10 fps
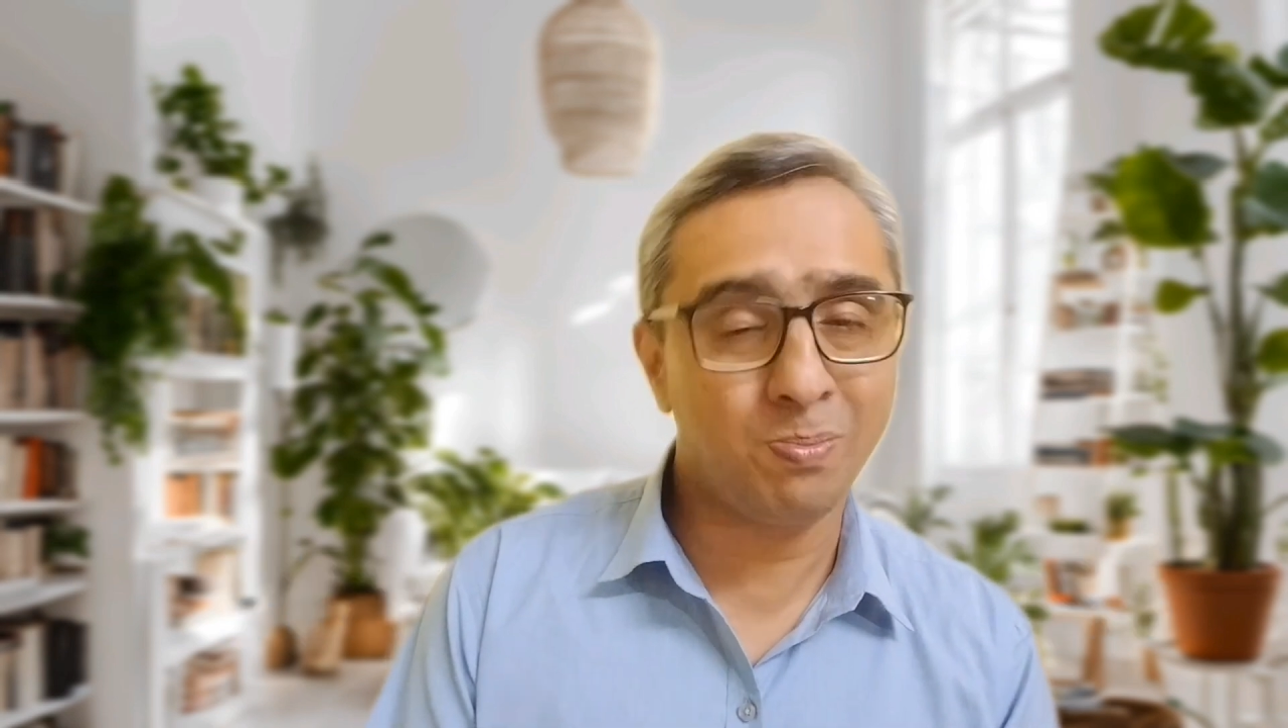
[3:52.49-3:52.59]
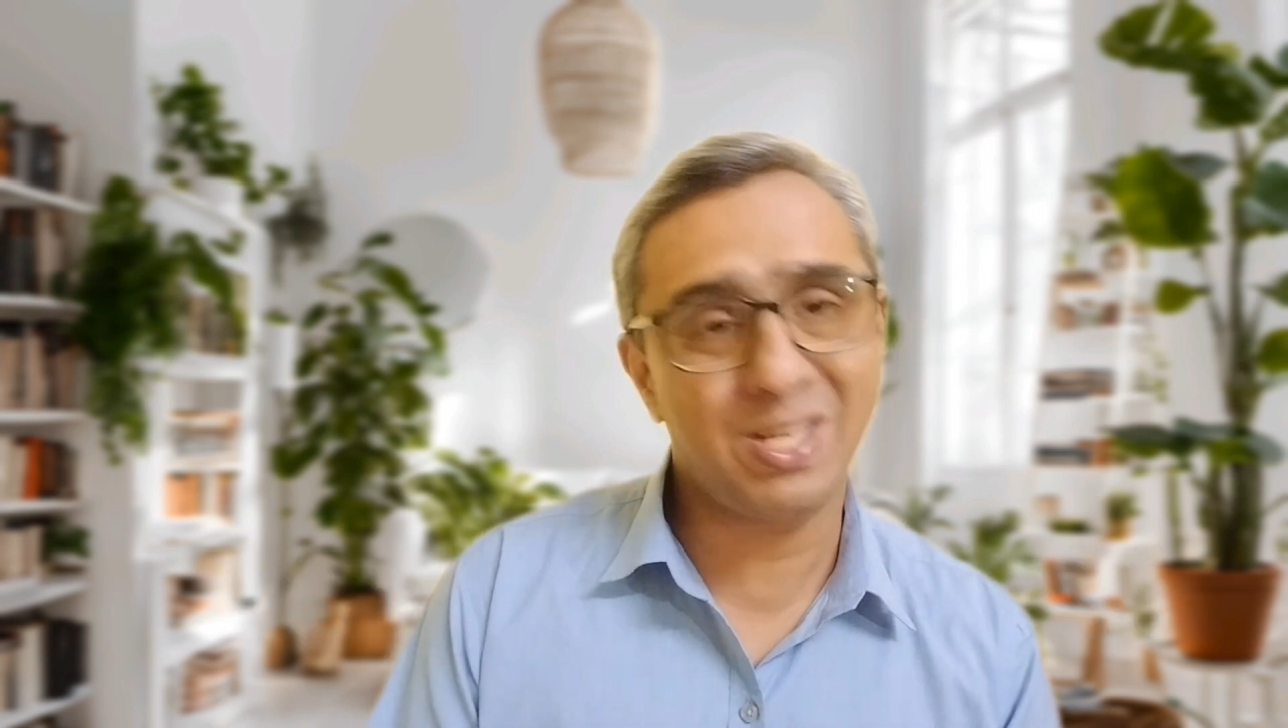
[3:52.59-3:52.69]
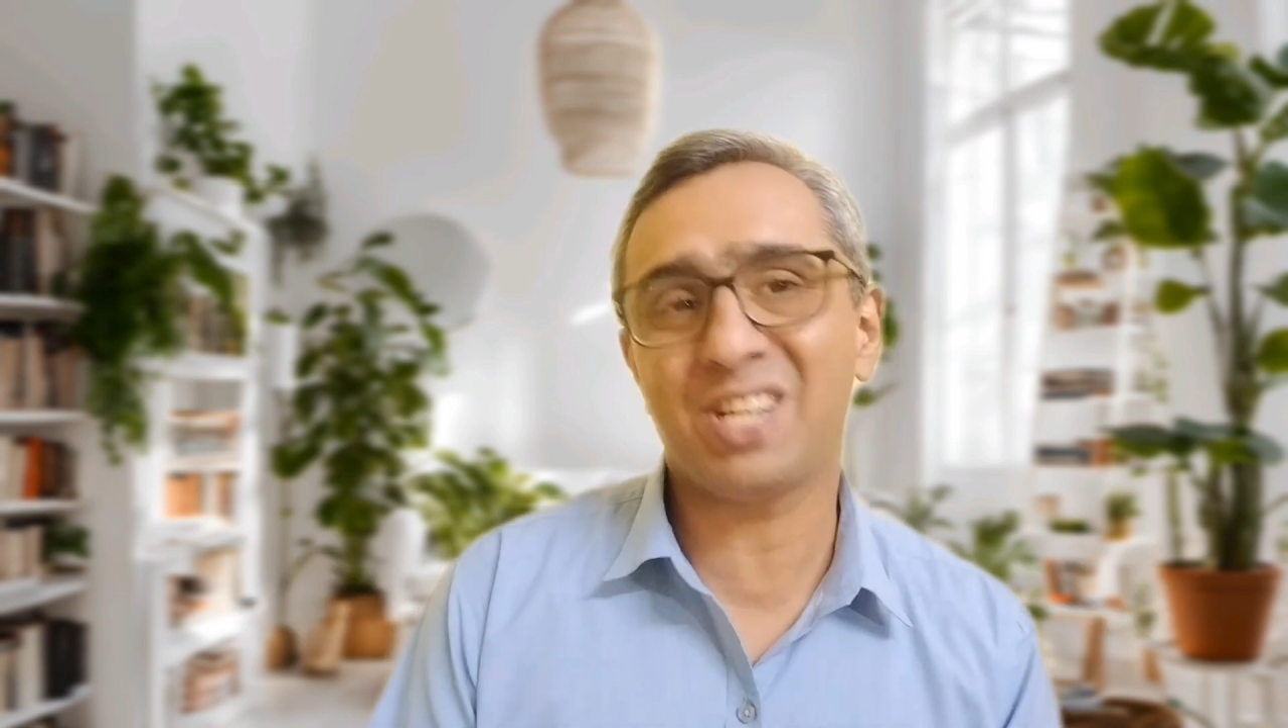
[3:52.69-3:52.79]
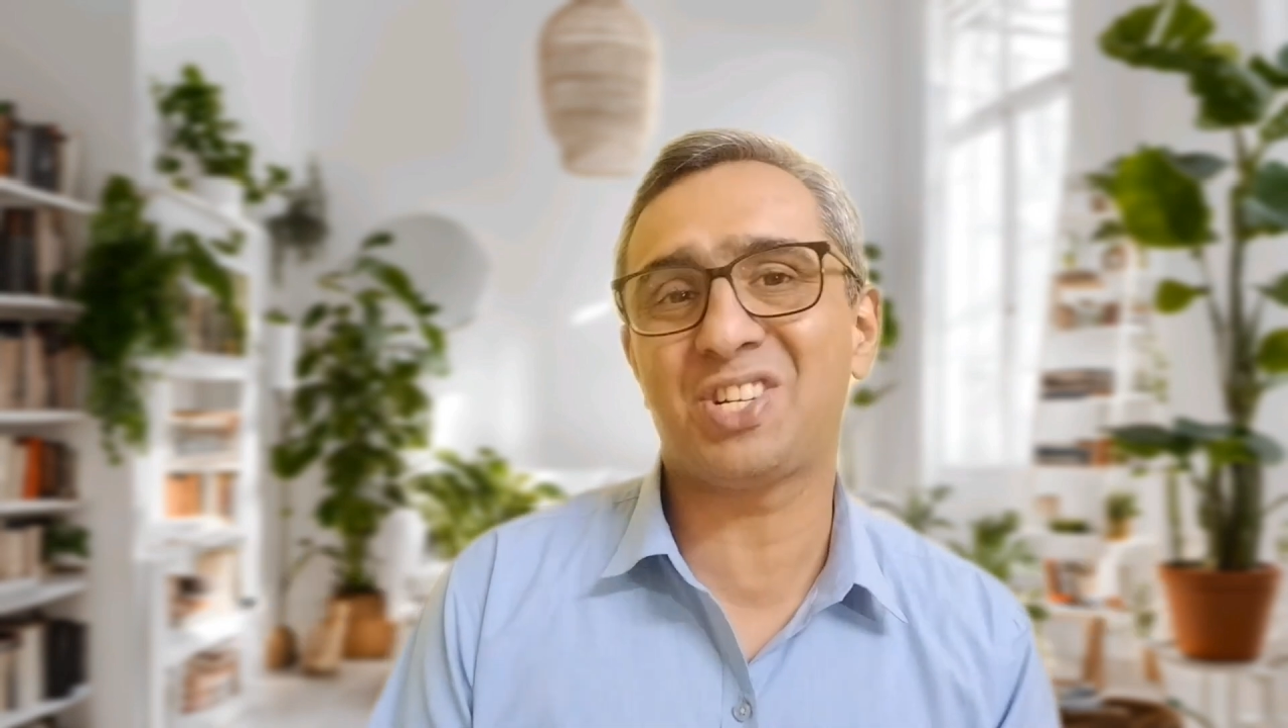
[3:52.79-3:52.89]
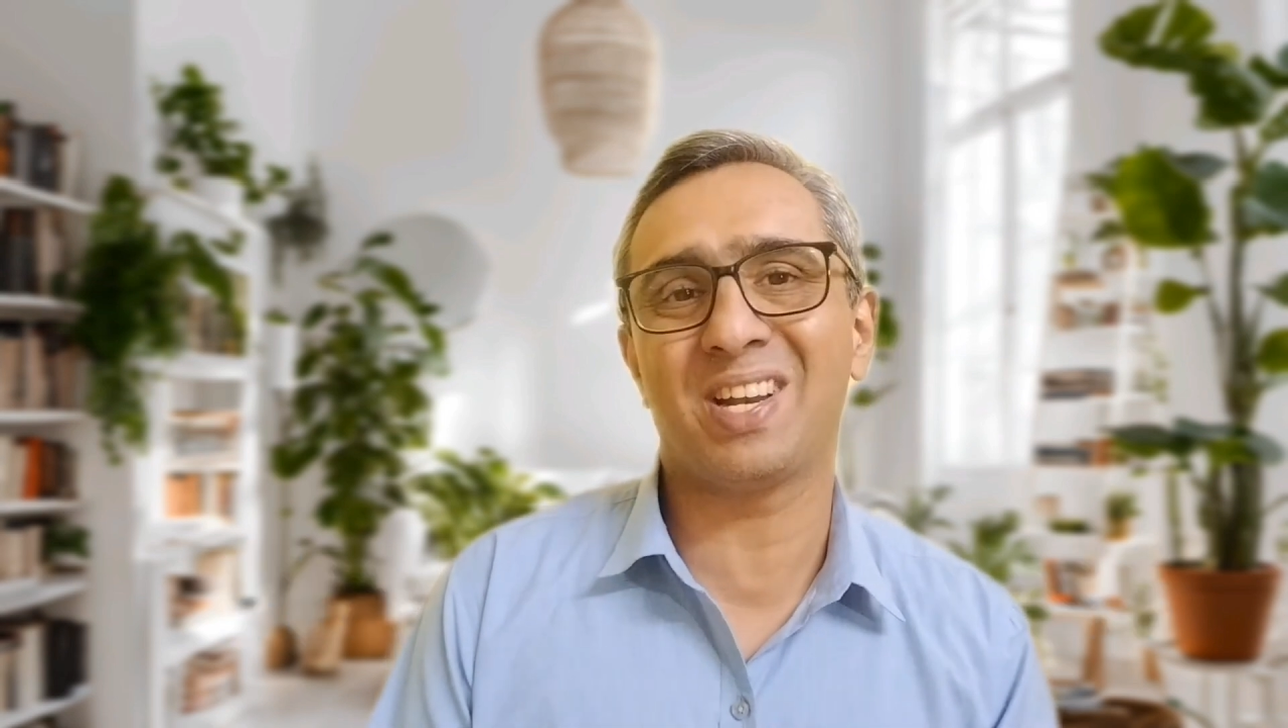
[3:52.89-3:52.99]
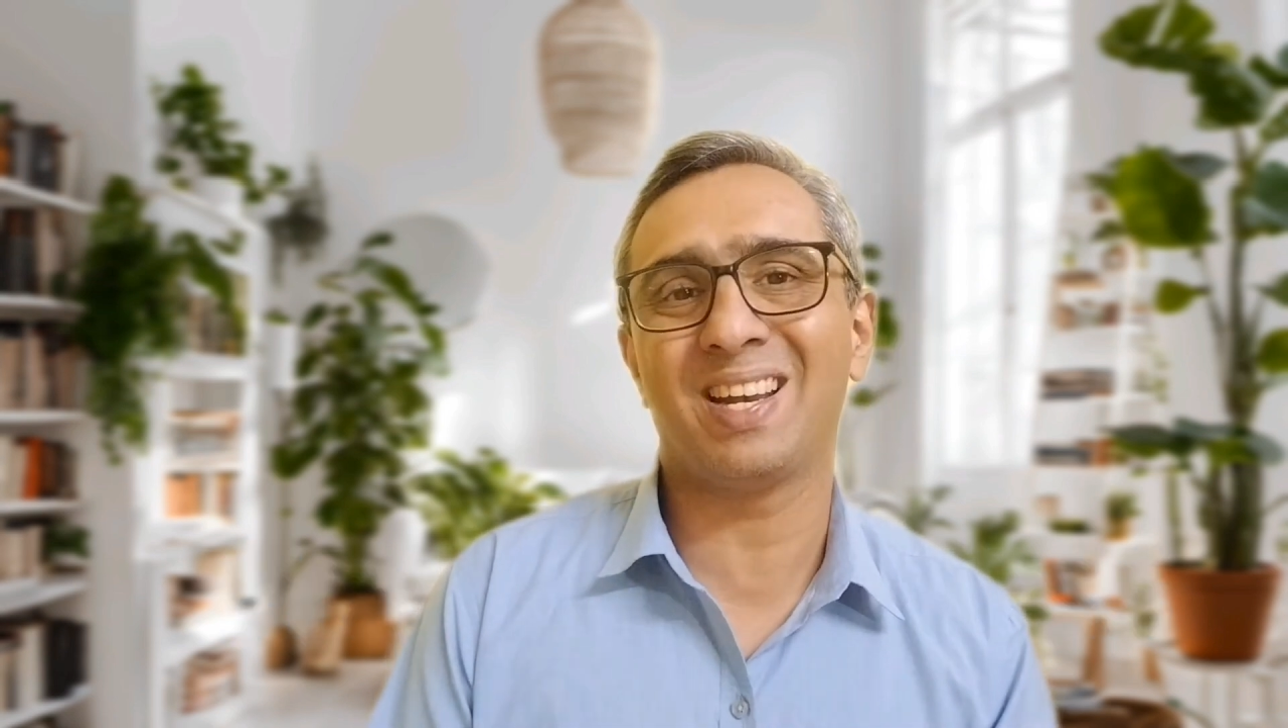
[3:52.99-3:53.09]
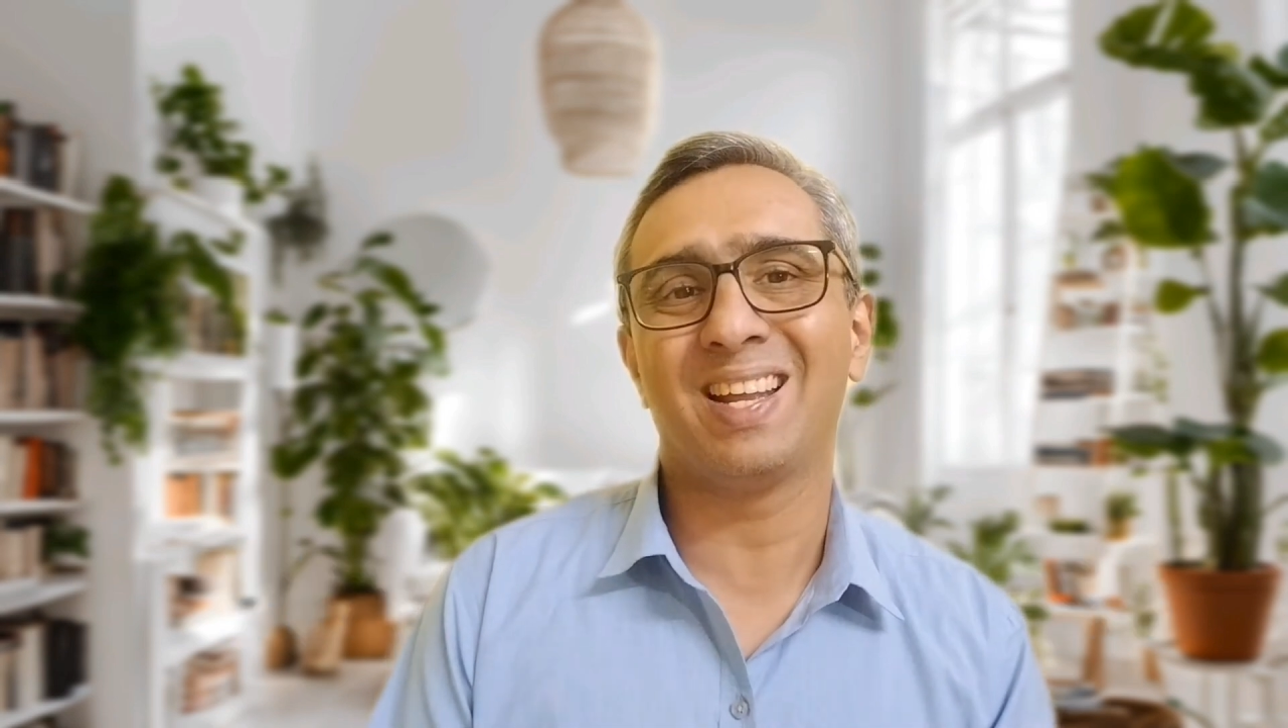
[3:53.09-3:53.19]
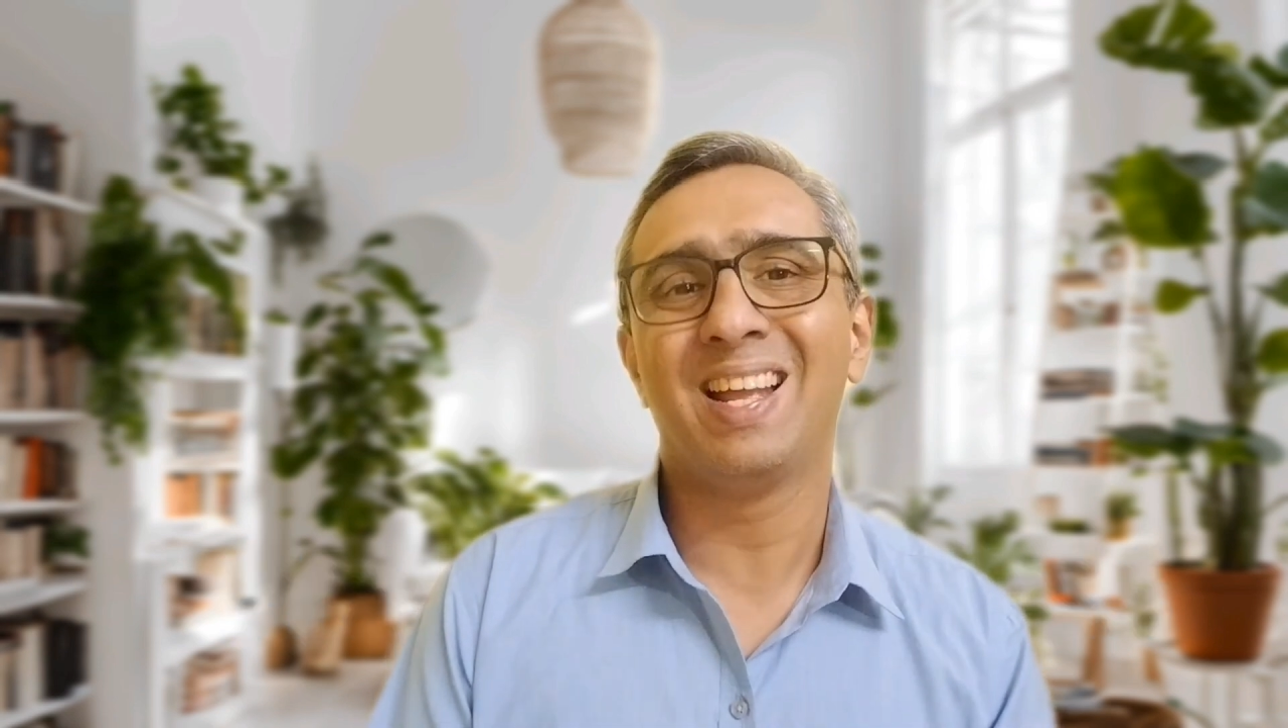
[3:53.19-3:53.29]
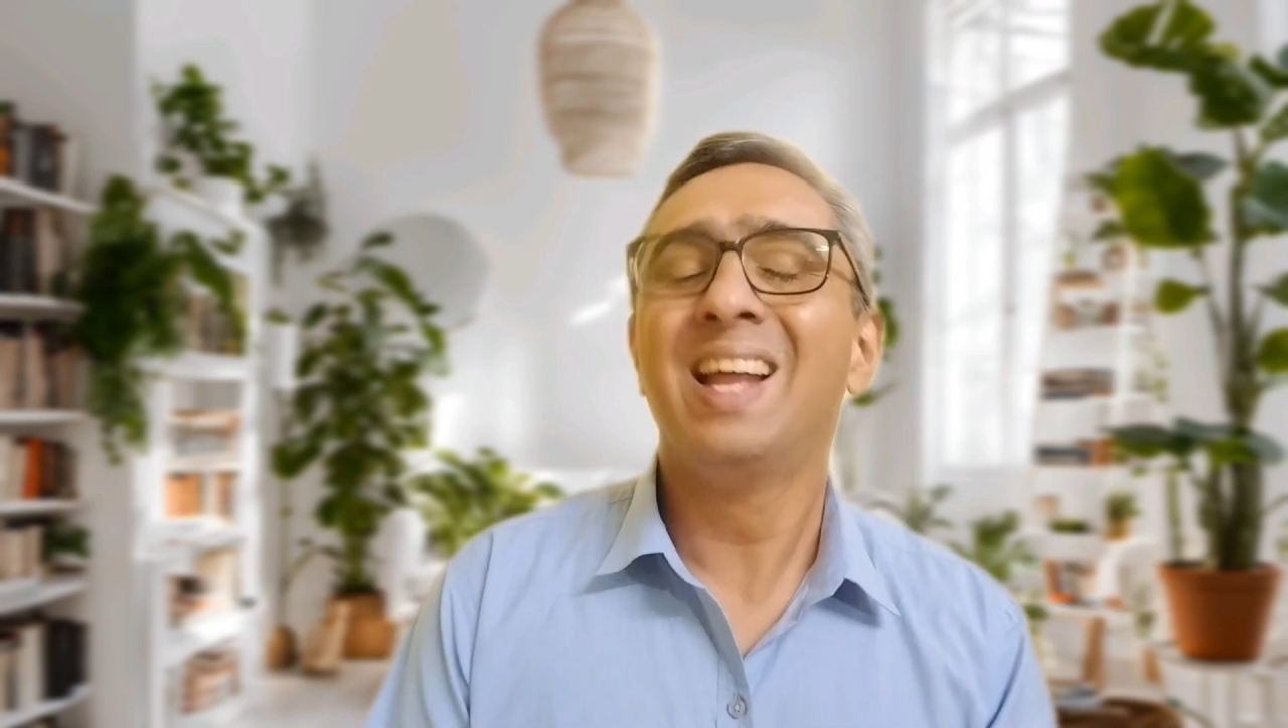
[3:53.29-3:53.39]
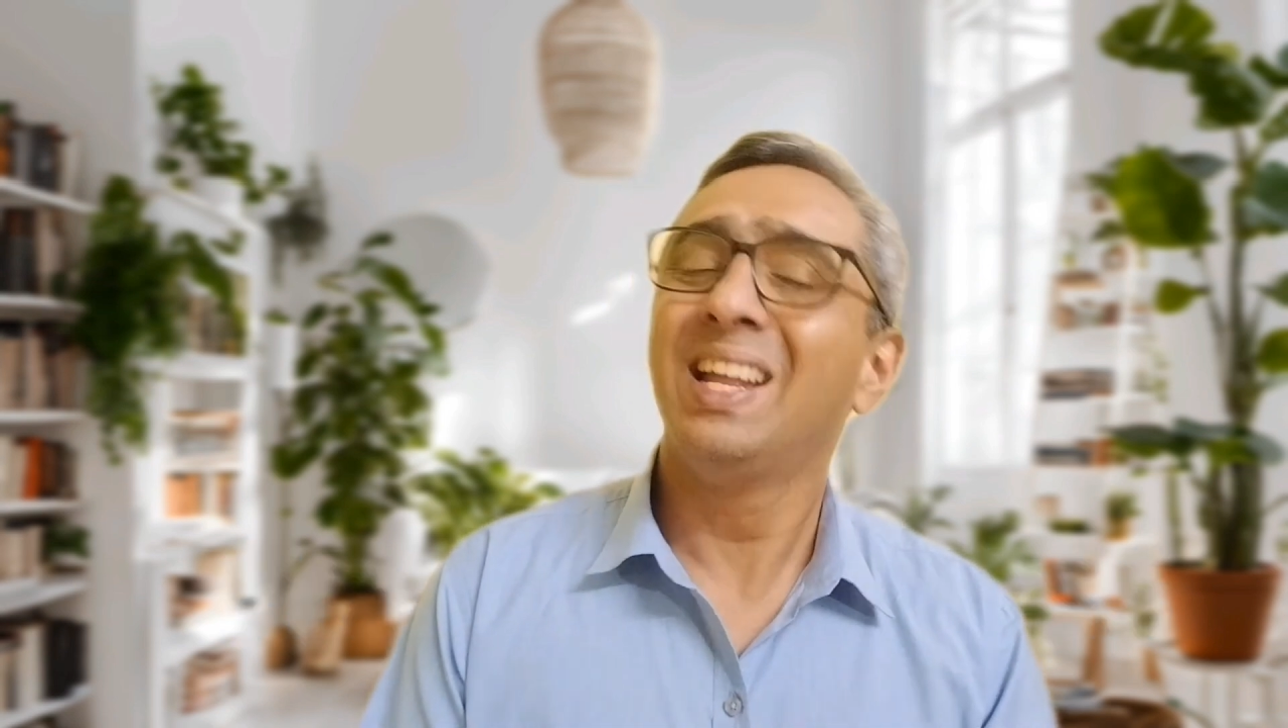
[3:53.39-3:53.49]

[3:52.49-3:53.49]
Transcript: objection,